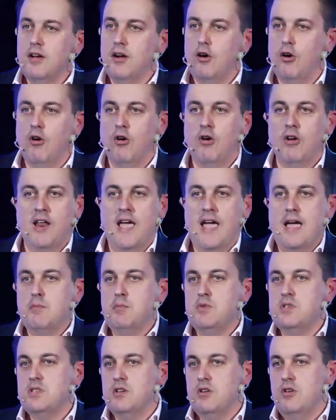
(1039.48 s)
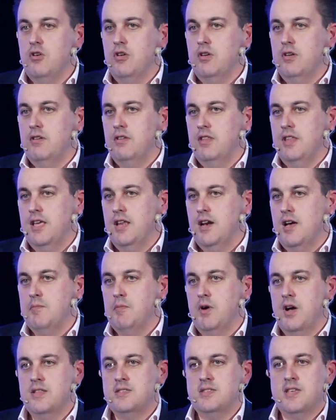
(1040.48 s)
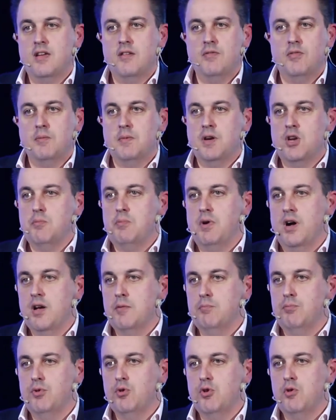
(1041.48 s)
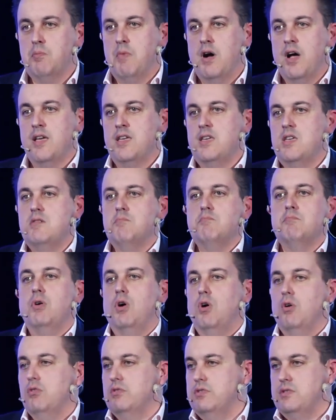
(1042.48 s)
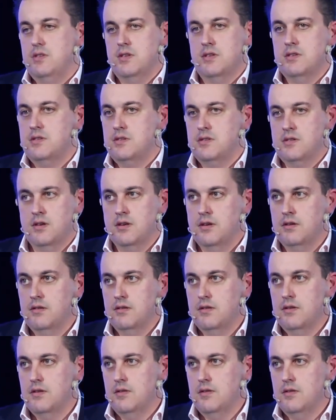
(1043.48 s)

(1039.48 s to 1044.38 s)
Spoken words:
on Amazon, then I might say if I'm going to buy a book, my impulse is to